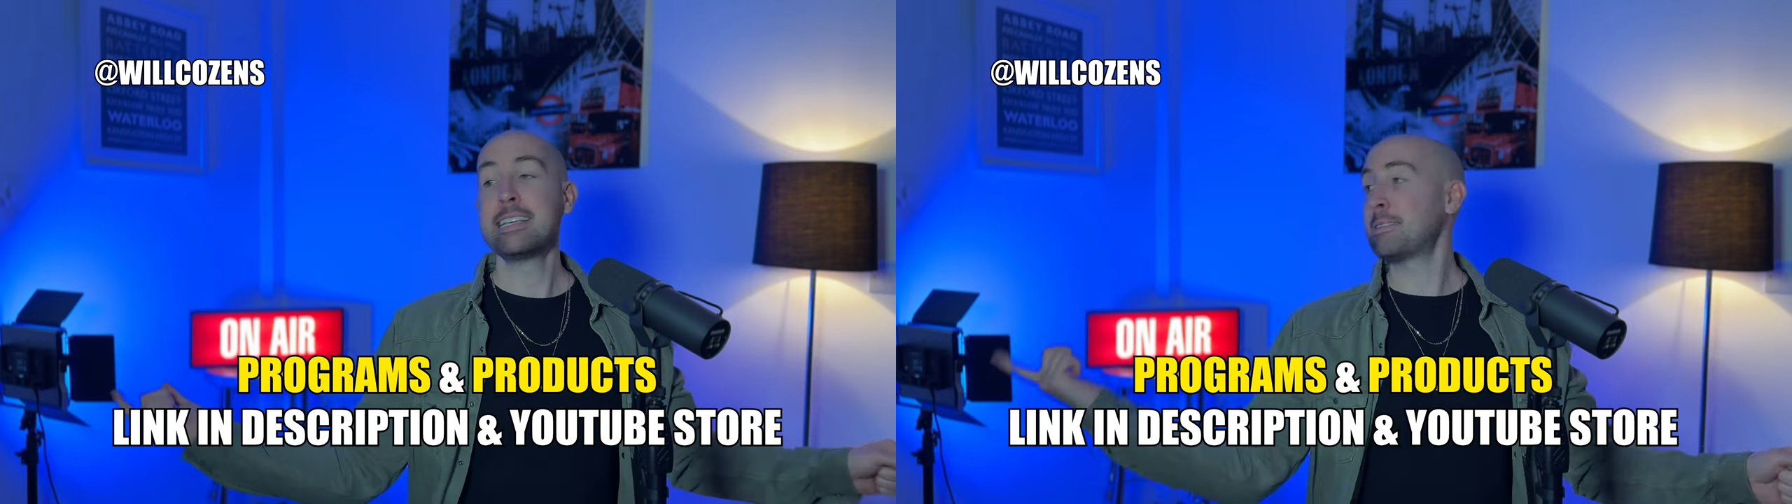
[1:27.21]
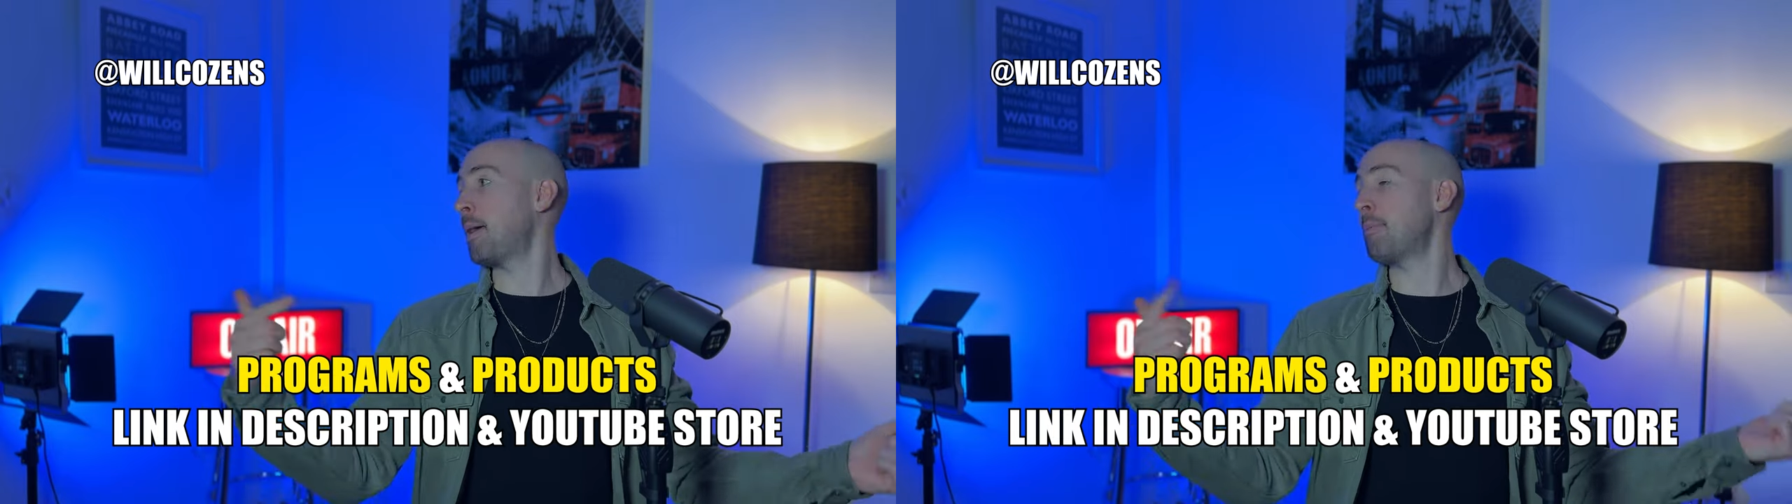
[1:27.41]

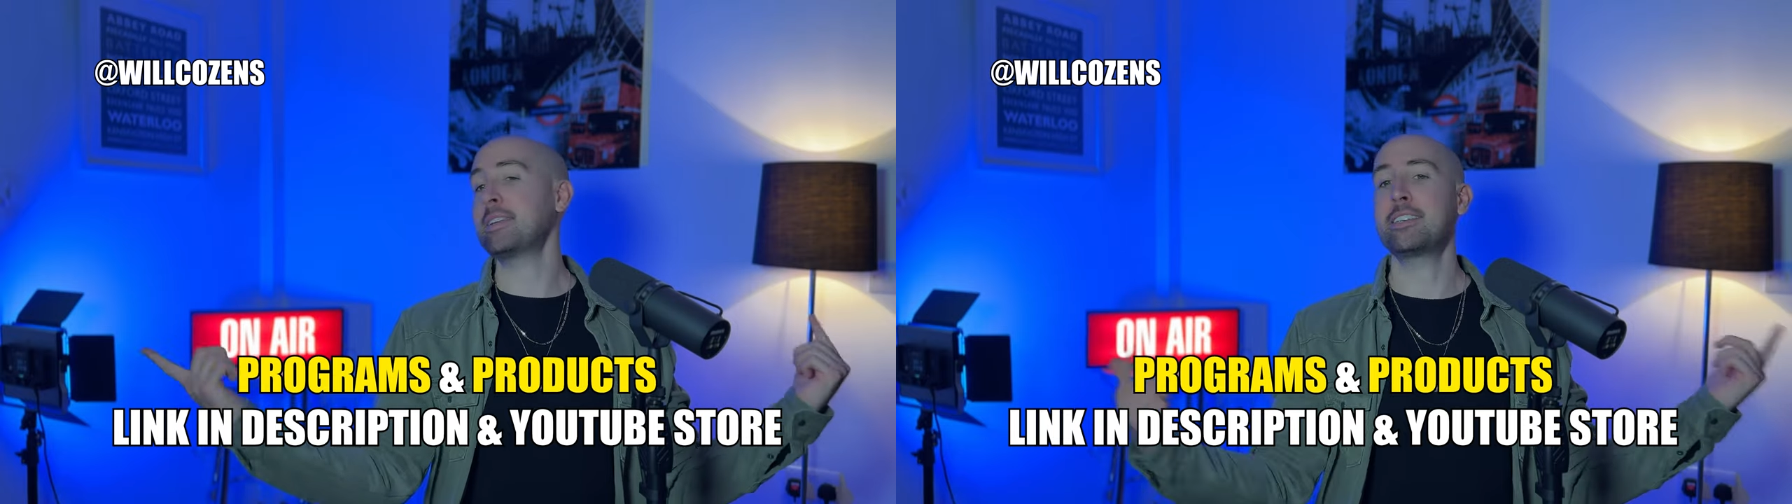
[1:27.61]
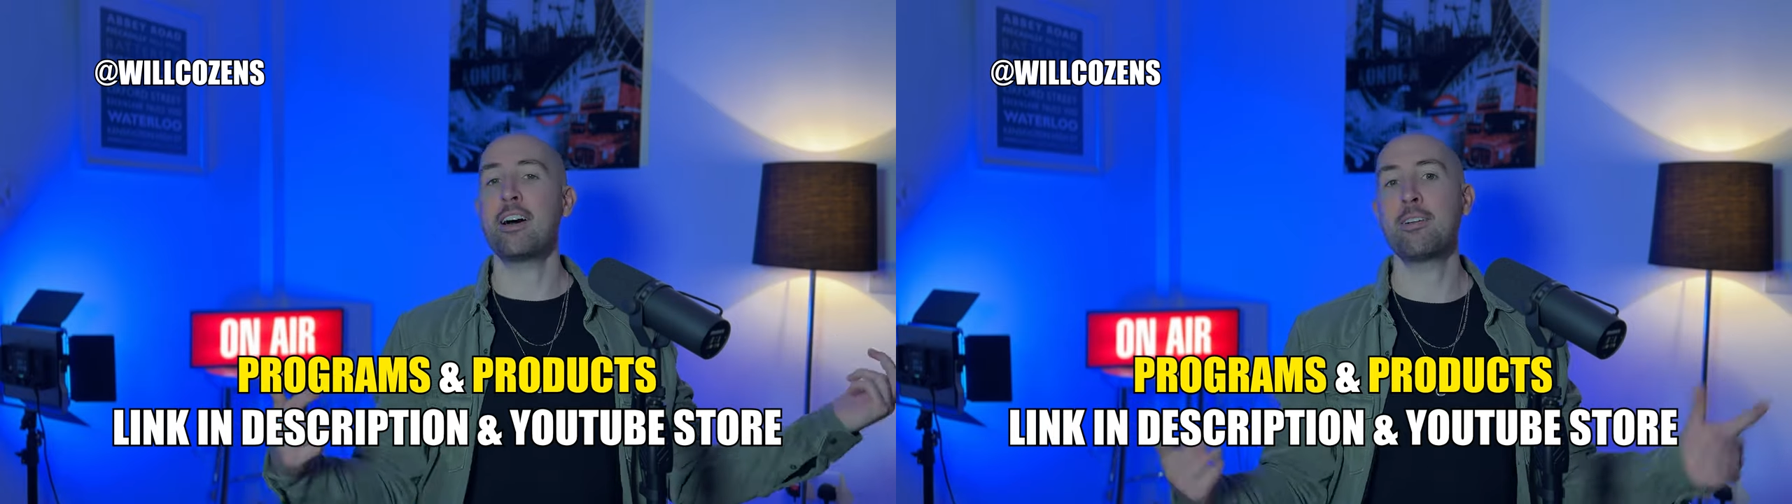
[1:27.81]
so people are
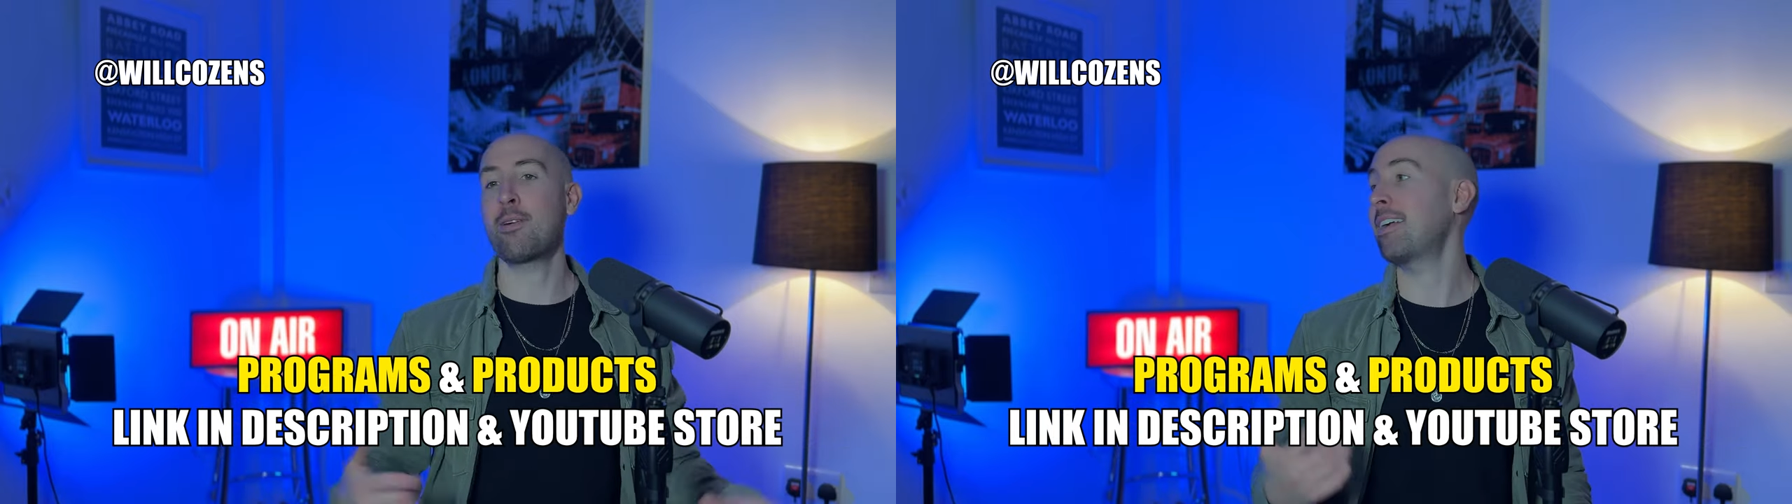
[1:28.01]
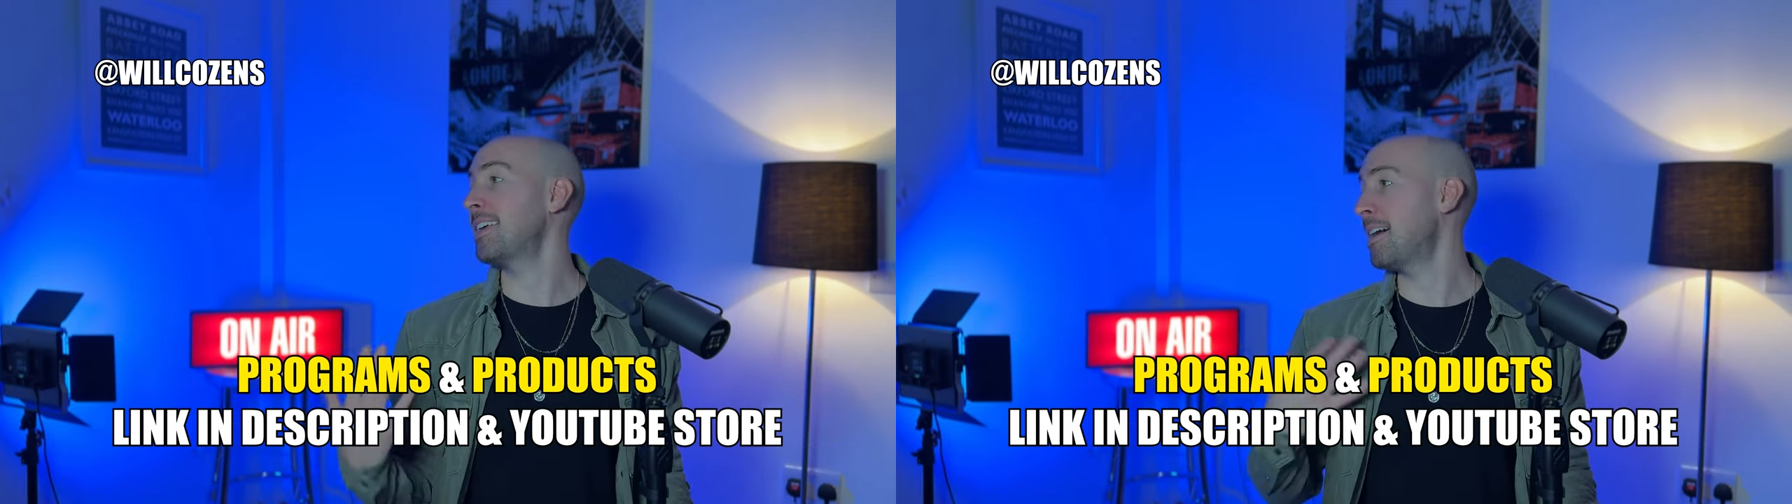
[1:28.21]
turning around.